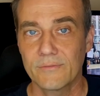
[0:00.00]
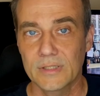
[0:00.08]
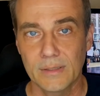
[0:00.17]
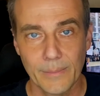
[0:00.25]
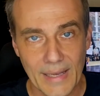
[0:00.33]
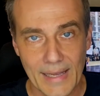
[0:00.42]
to
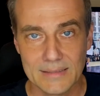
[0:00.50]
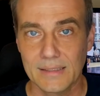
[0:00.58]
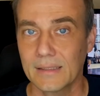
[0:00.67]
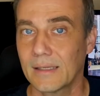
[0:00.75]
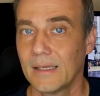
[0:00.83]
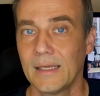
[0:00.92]
the
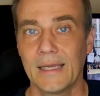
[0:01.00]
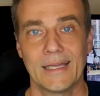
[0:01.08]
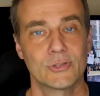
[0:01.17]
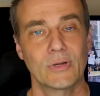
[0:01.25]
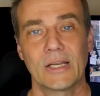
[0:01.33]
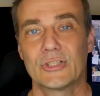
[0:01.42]
basket and
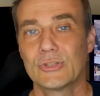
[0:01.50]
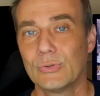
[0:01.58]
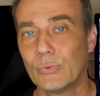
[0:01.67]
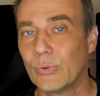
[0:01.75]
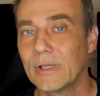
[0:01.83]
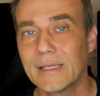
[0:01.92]
try to shoot
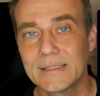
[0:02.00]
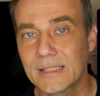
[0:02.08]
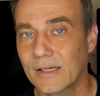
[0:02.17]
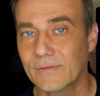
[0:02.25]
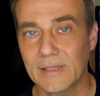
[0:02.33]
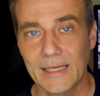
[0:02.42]
really
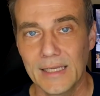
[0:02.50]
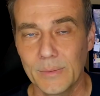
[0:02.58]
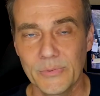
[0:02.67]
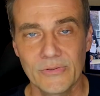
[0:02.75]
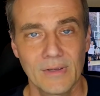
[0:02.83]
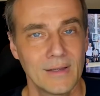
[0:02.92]
tough
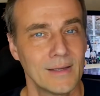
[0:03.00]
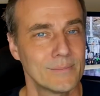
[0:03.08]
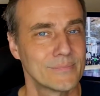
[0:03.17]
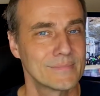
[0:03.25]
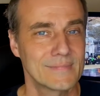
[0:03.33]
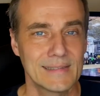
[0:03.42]
layups.
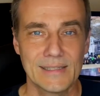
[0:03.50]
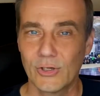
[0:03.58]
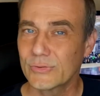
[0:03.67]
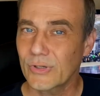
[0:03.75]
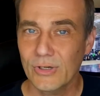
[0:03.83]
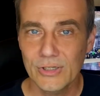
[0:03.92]

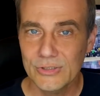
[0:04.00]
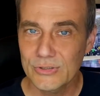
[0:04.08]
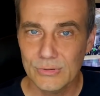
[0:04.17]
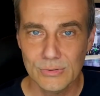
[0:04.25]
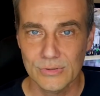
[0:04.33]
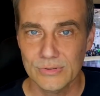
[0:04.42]
Those aren't good
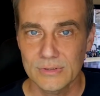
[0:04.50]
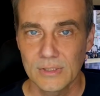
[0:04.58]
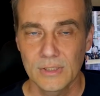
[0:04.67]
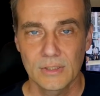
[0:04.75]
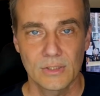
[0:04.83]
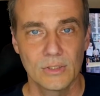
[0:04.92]
shooters.
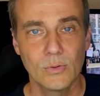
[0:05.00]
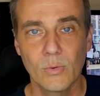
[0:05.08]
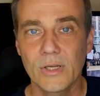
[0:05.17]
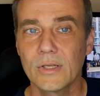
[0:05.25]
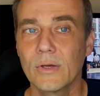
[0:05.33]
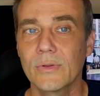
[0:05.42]
You
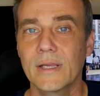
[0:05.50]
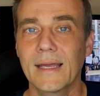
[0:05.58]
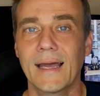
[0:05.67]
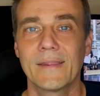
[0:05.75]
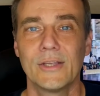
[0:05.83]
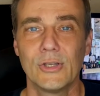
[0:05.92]
want to know the
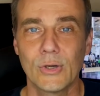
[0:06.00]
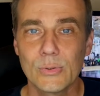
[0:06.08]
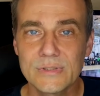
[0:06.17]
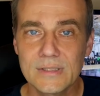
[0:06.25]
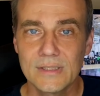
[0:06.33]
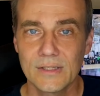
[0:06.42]
guy that
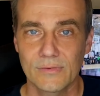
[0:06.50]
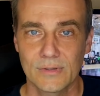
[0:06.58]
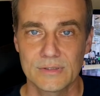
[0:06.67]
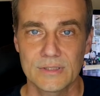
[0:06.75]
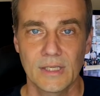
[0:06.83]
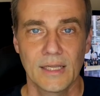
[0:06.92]
knows the
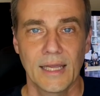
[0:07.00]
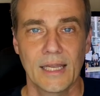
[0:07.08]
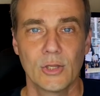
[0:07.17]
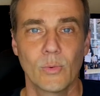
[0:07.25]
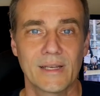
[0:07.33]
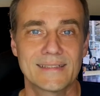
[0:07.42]
difference and
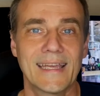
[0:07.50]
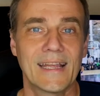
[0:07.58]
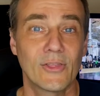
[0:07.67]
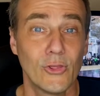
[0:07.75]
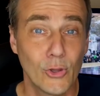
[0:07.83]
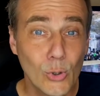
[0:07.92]
you want to
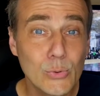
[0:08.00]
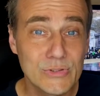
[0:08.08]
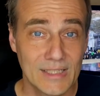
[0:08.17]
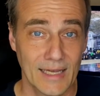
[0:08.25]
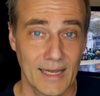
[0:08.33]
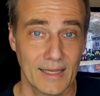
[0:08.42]
take those
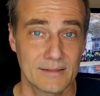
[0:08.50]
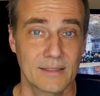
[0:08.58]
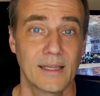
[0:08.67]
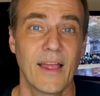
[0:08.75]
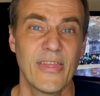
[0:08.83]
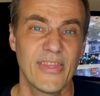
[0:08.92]
guys
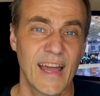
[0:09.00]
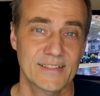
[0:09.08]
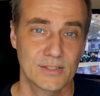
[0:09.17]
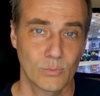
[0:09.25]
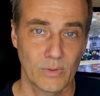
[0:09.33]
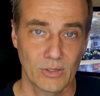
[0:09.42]
and that's
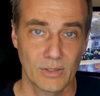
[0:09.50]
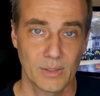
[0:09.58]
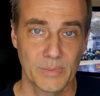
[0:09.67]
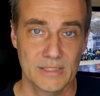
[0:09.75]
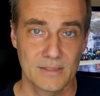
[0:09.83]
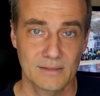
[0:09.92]
the way you're going to
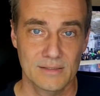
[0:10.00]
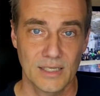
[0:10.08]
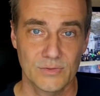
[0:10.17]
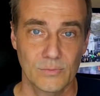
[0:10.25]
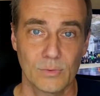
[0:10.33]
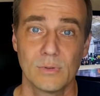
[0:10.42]
be
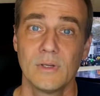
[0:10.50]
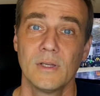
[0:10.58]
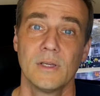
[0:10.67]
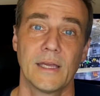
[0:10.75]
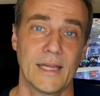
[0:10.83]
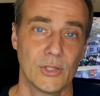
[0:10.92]
successful
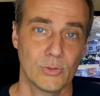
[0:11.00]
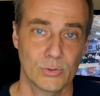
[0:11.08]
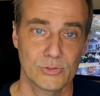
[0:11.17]
at your